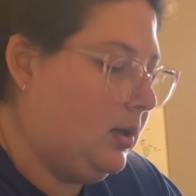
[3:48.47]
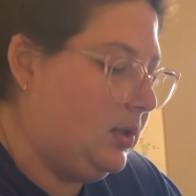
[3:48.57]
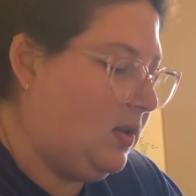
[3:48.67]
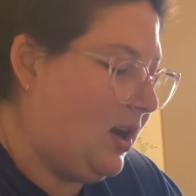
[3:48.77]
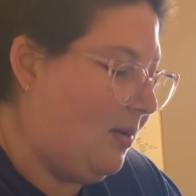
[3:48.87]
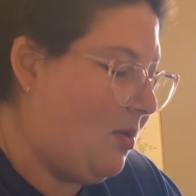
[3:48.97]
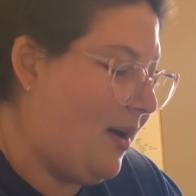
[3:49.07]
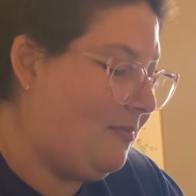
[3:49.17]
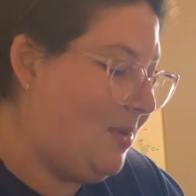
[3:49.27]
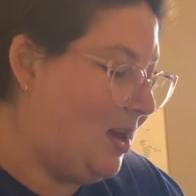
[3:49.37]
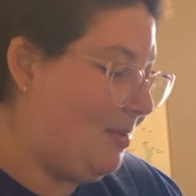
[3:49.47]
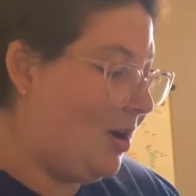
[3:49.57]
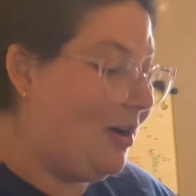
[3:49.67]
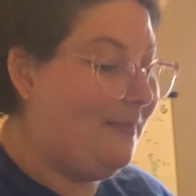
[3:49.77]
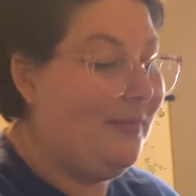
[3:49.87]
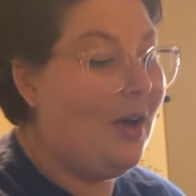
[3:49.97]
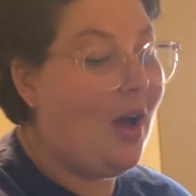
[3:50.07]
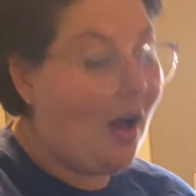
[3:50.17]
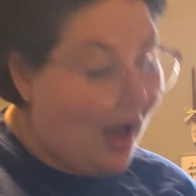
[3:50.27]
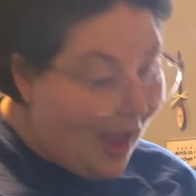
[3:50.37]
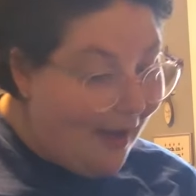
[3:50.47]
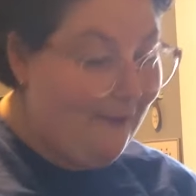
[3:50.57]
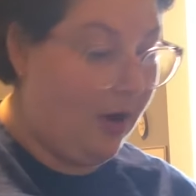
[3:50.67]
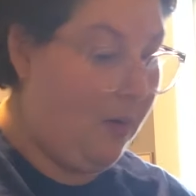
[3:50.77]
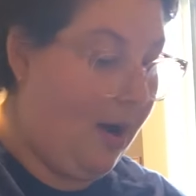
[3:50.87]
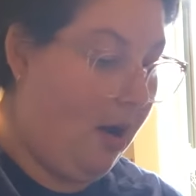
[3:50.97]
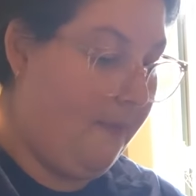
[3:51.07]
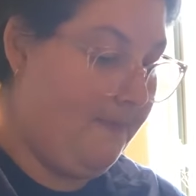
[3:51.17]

So that I won't have peanut butter everywhere.